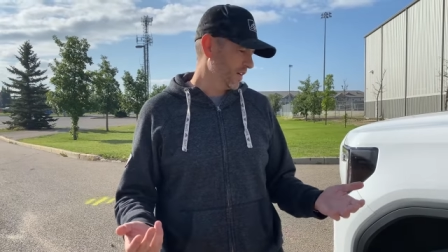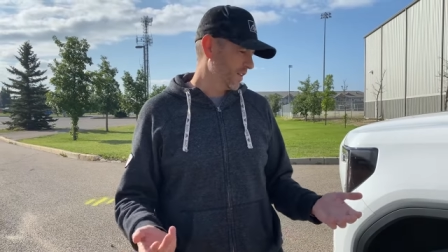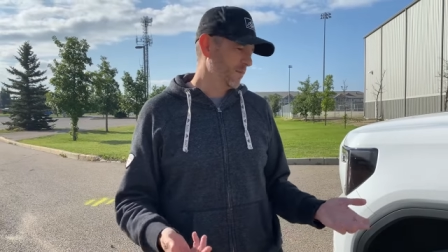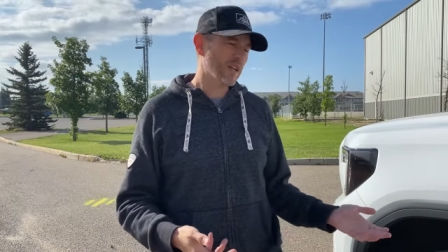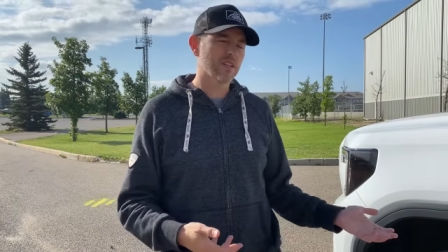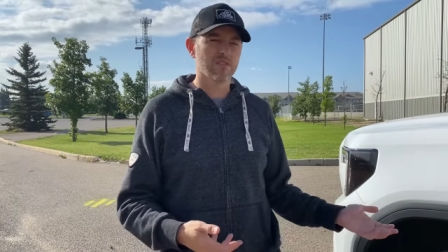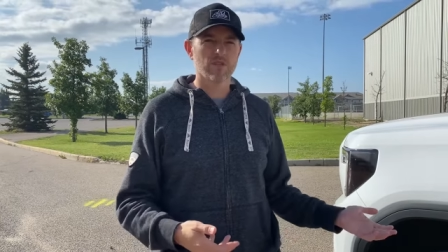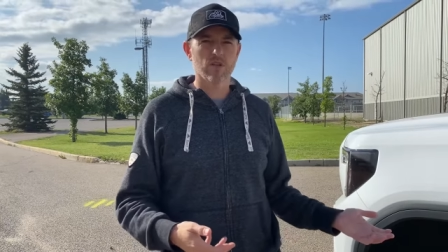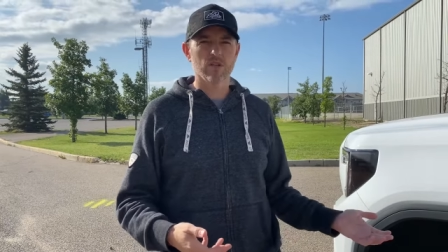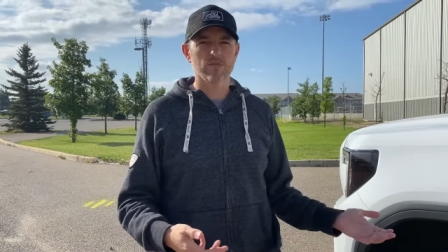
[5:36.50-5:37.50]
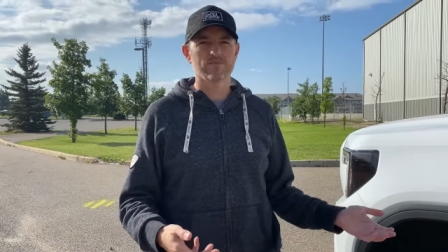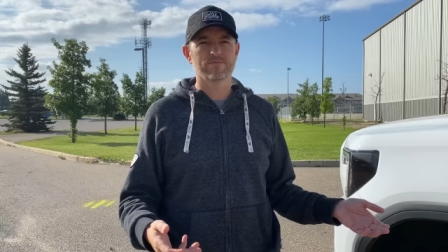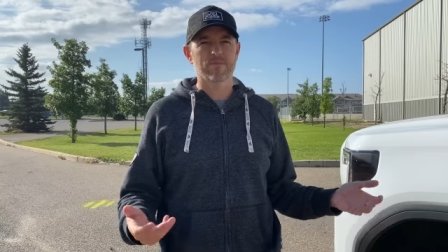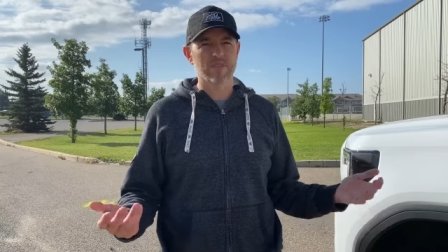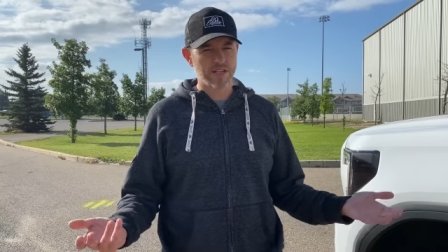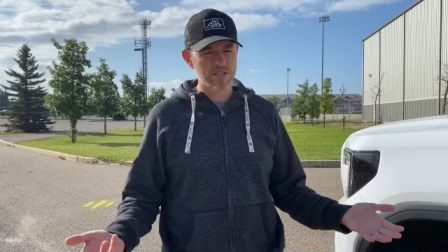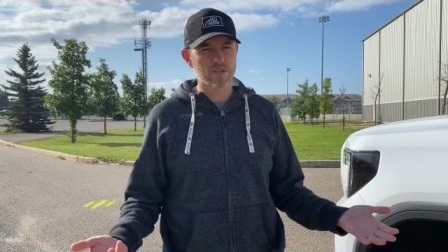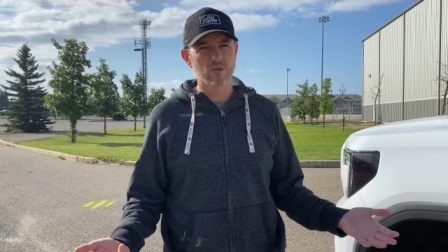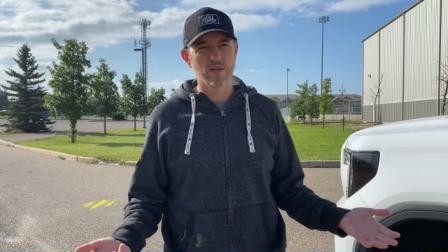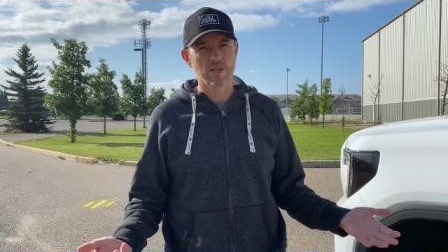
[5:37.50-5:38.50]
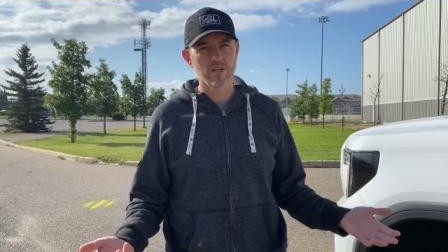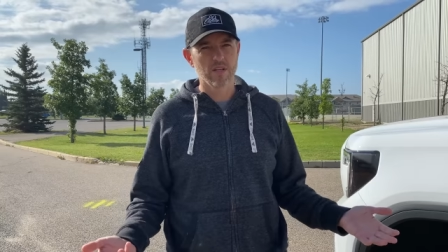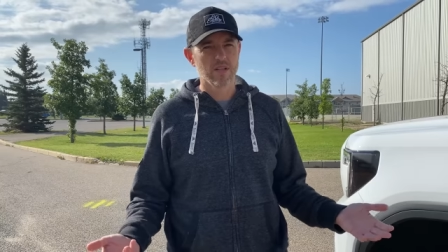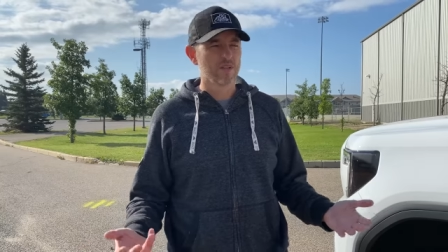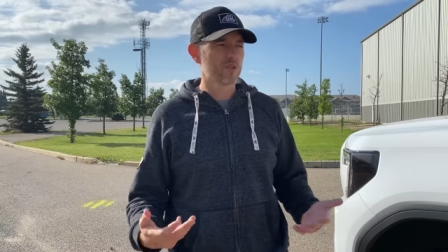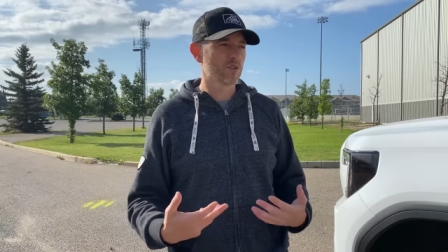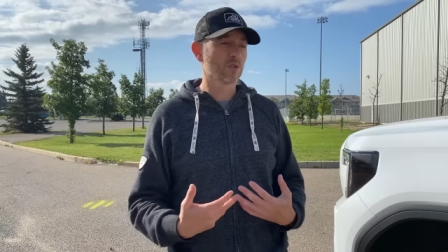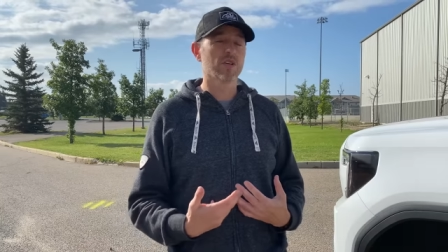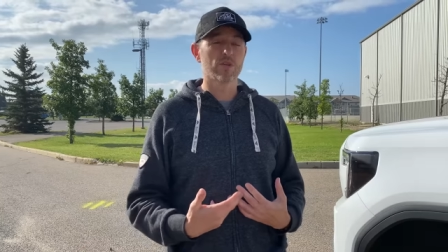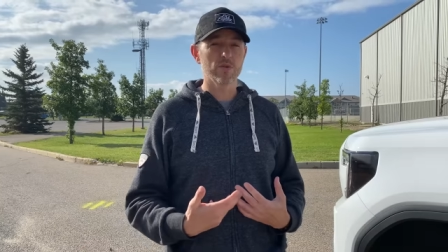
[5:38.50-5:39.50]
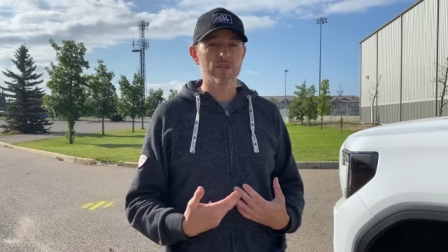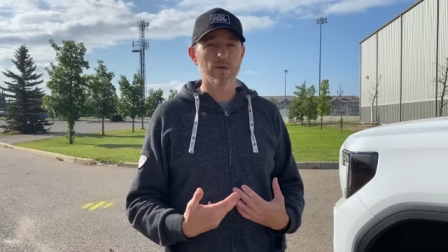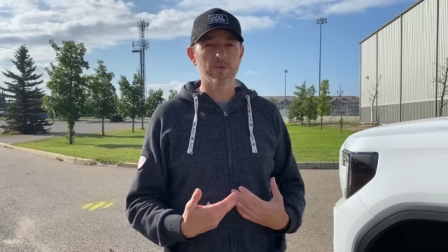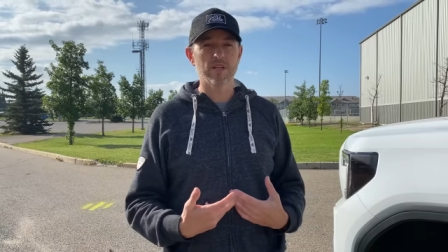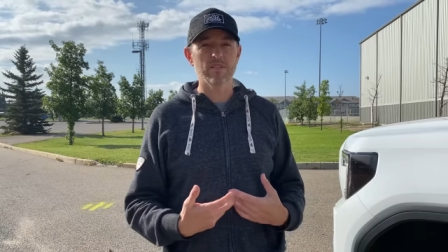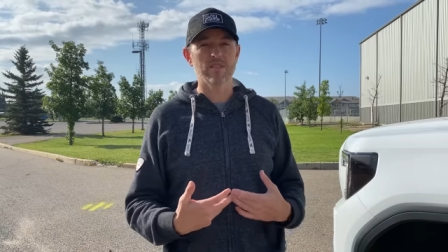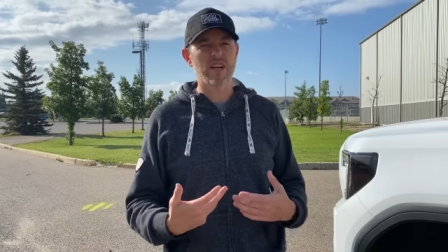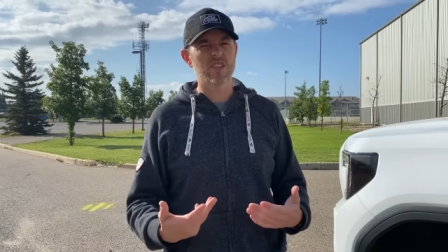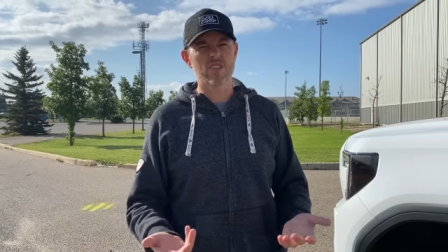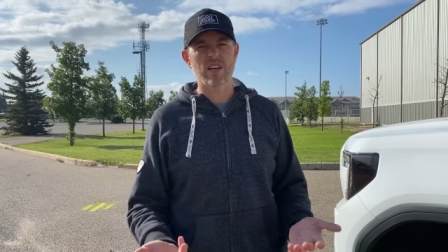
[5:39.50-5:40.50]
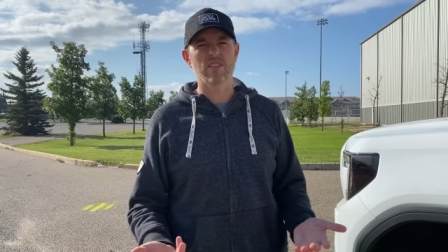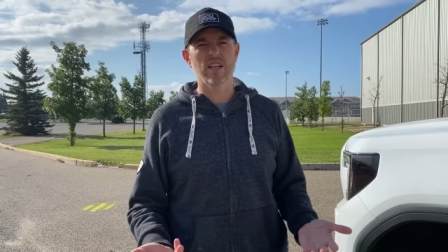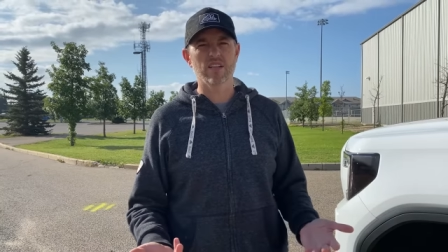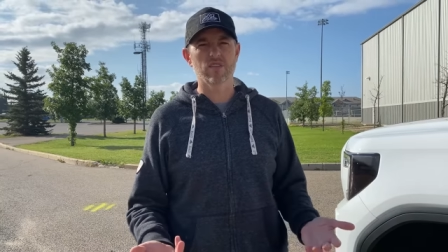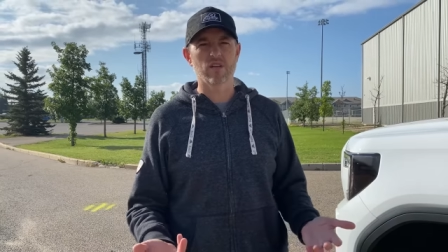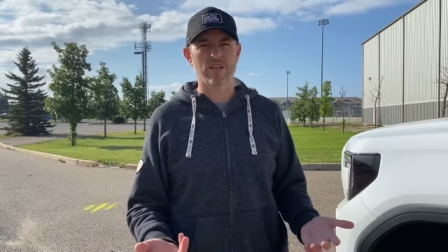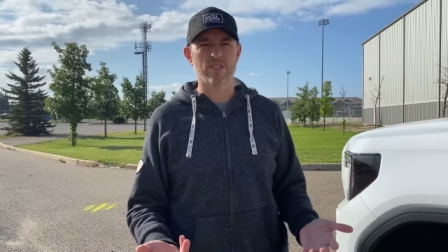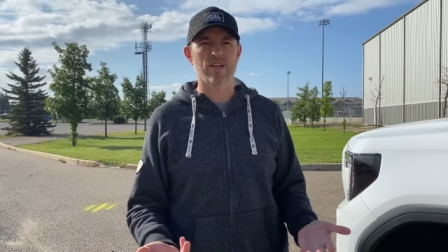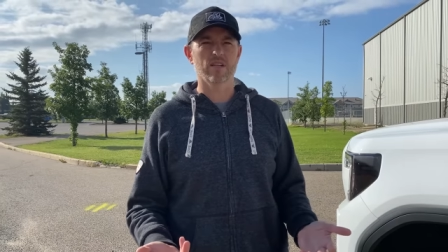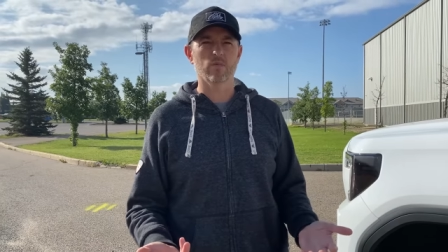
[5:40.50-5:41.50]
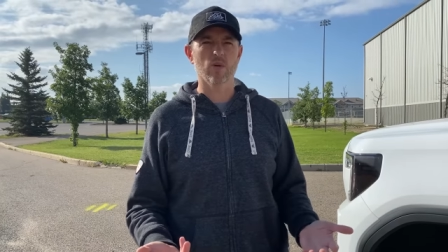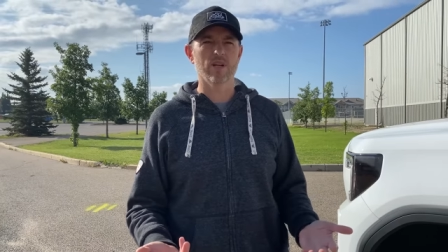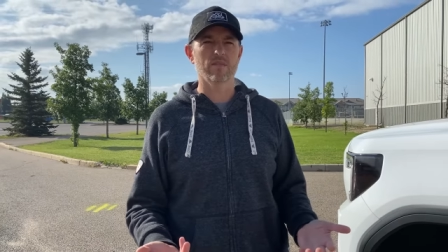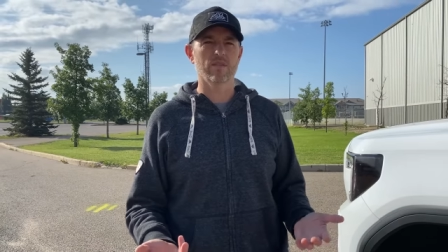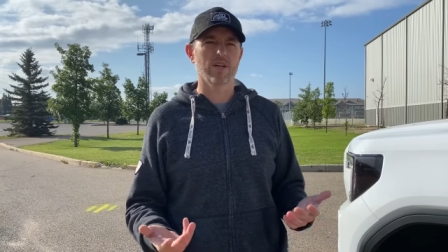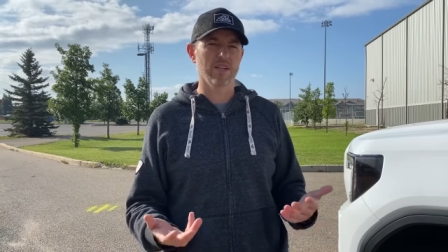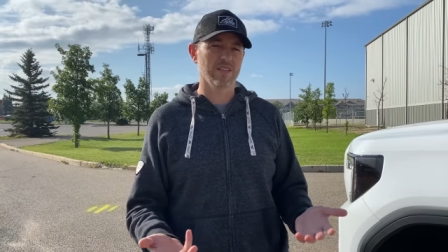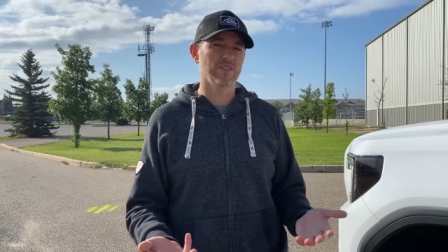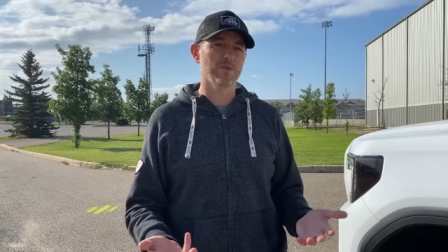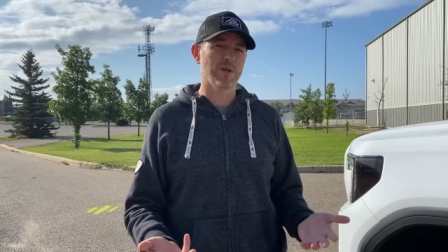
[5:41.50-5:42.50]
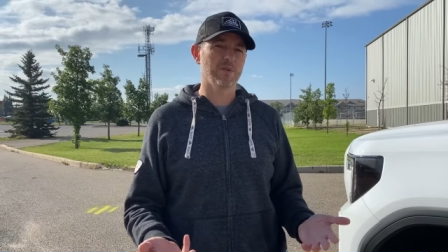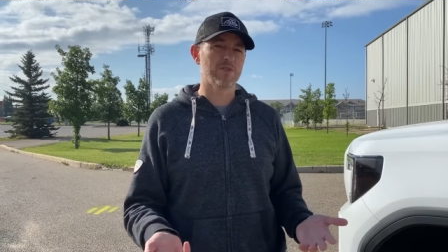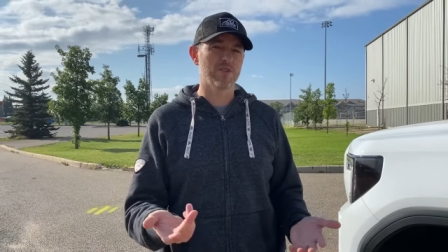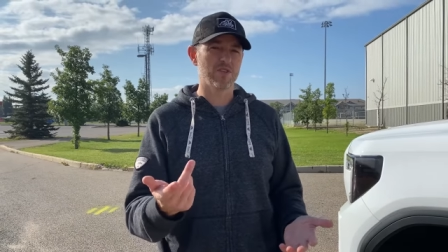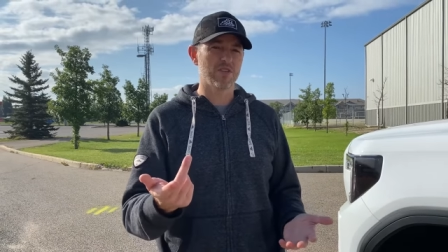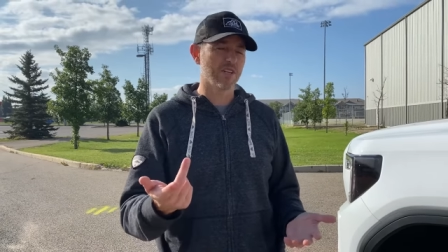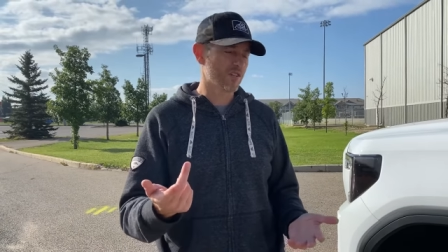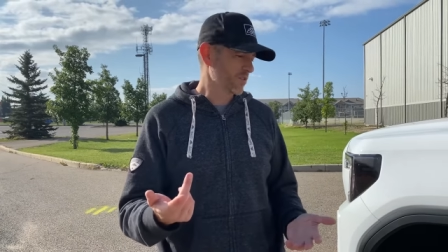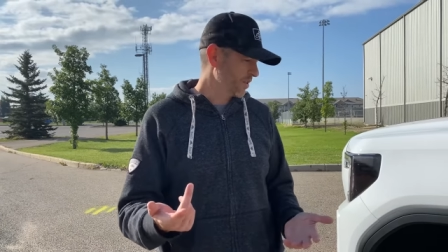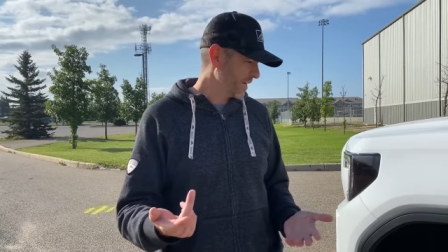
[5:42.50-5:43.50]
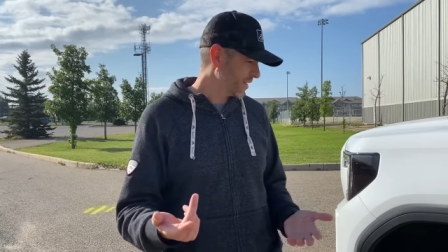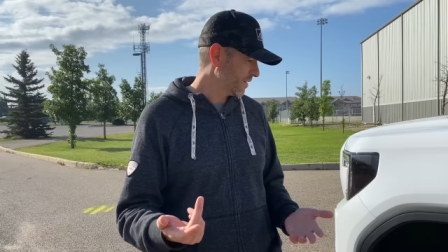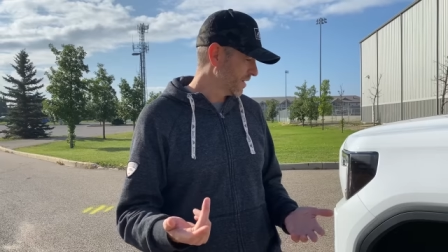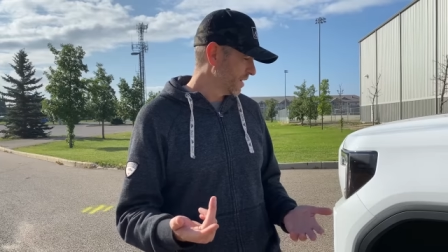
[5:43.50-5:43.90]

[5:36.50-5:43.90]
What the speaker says: They've made it difficult. That's annoying. Still gonna do something. I just haven't landed on exactly what. I like to do my research, you guys know that.